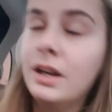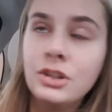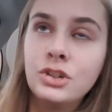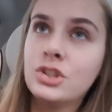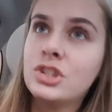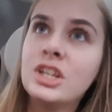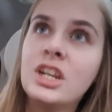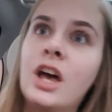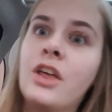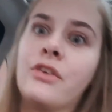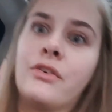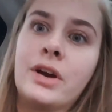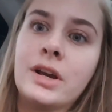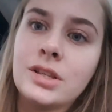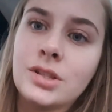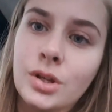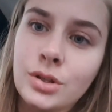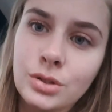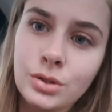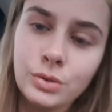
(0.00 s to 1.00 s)
Just another
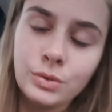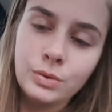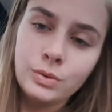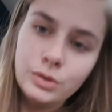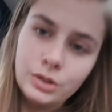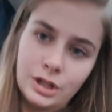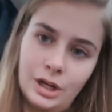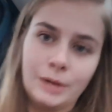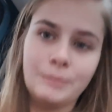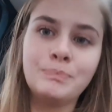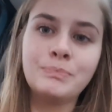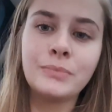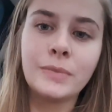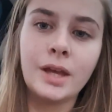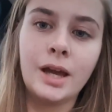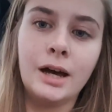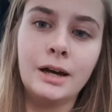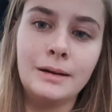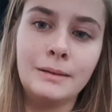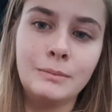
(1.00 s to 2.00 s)
ASOS haul, you
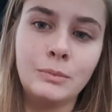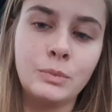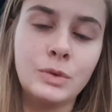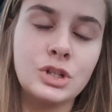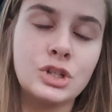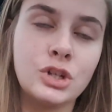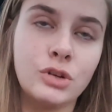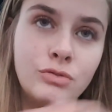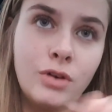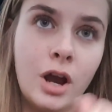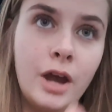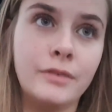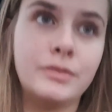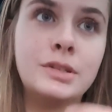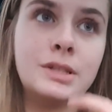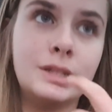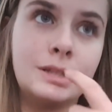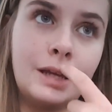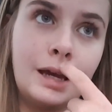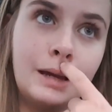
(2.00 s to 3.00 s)
know, which
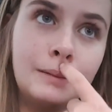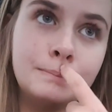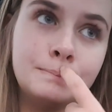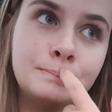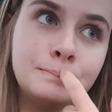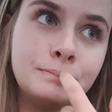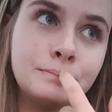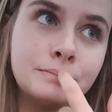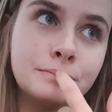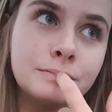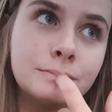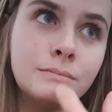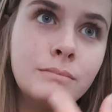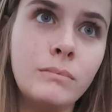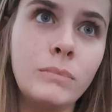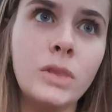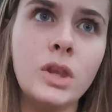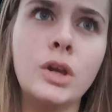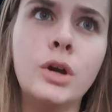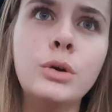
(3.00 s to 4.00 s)
arrived today.
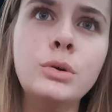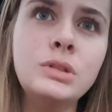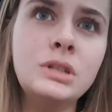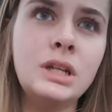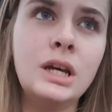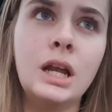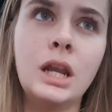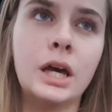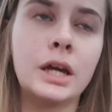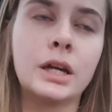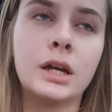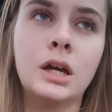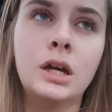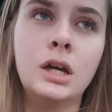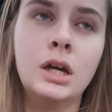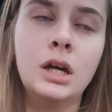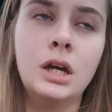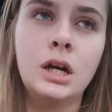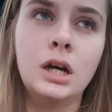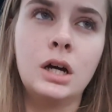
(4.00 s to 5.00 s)
I ordered it at like
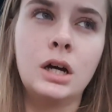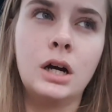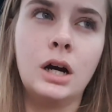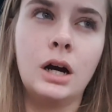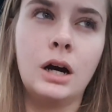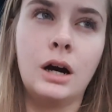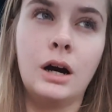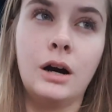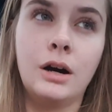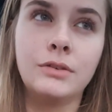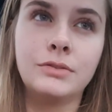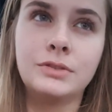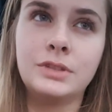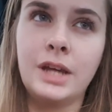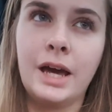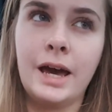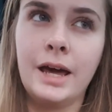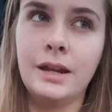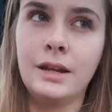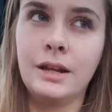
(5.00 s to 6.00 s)

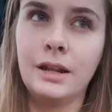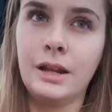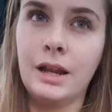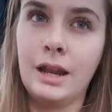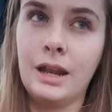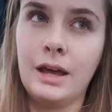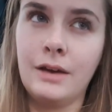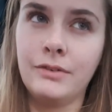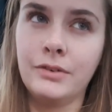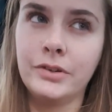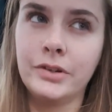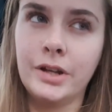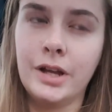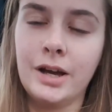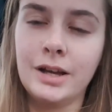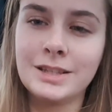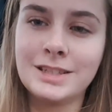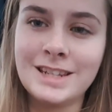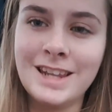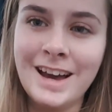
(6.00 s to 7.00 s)
10:30, 11
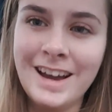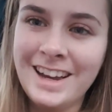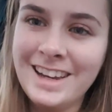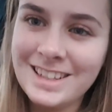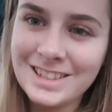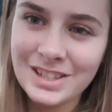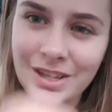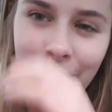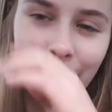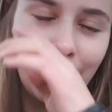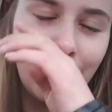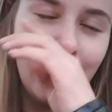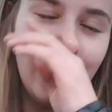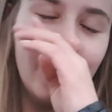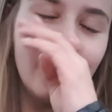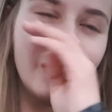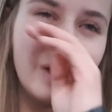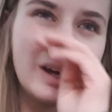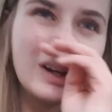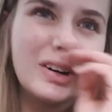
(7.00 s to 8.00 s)
last night. So
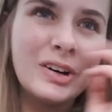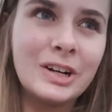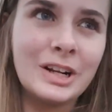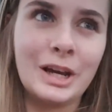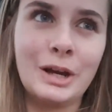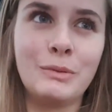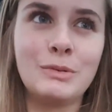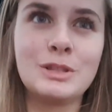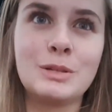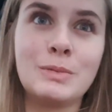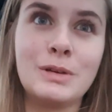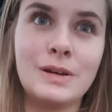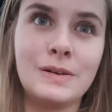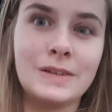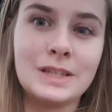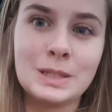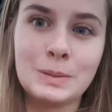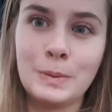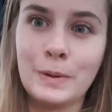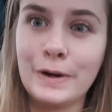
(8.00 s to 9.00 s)
when I got it, it was a bit of
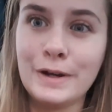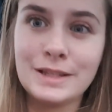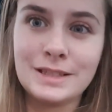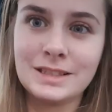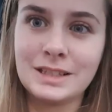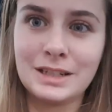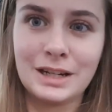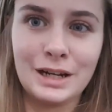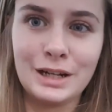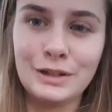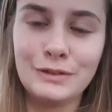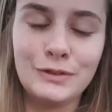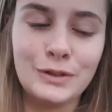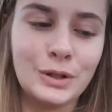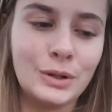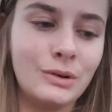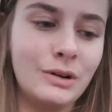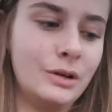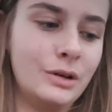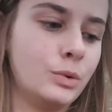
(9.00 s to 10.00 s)
a surprise because I kind of
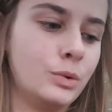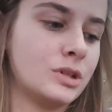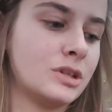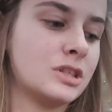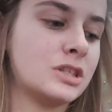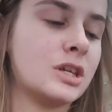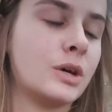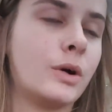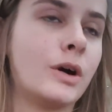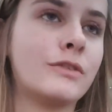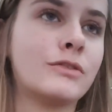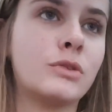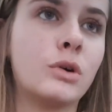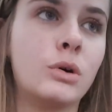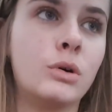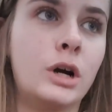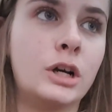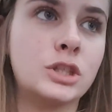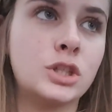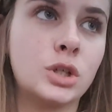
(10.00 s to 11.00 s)
forgot what I ordered. So I
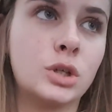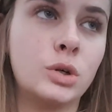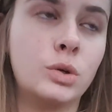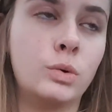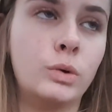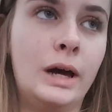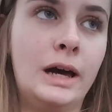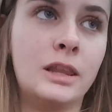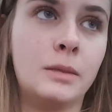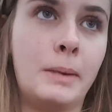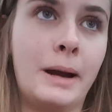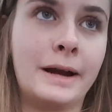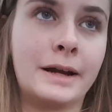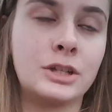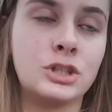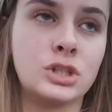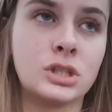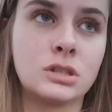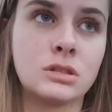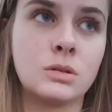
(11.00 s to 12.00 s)
took it all out of the
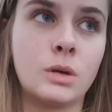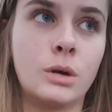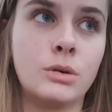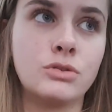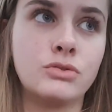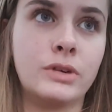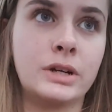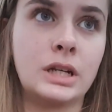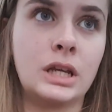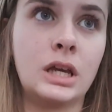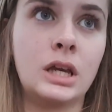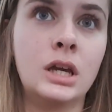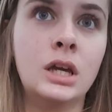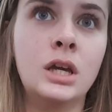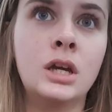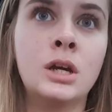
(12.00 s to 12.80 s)
packaging, so I was ready